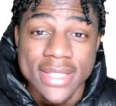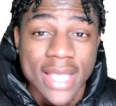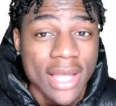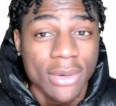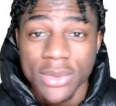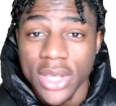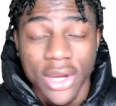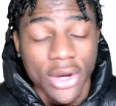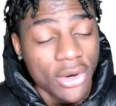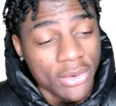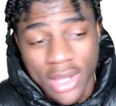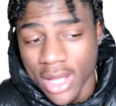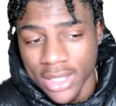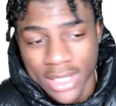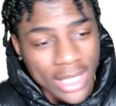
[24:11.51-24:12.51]
I don't care
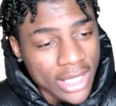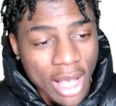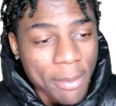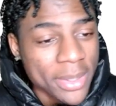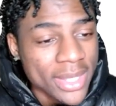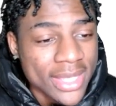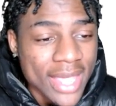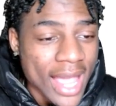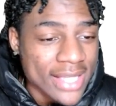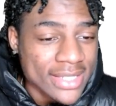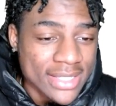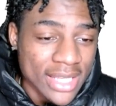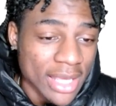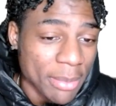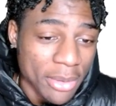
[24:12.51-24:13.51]
y'all. Like y'all be
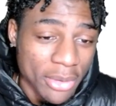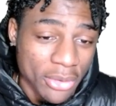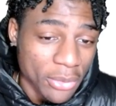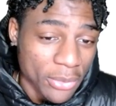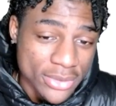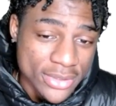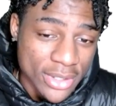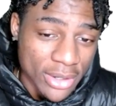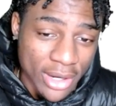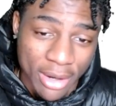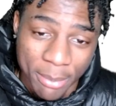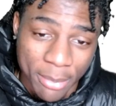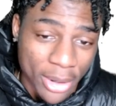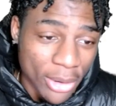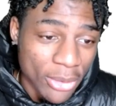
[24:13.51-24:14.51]
gassing him and Caruso
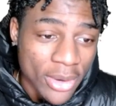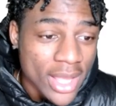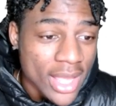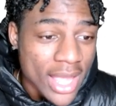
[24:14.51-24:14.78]
up, bro.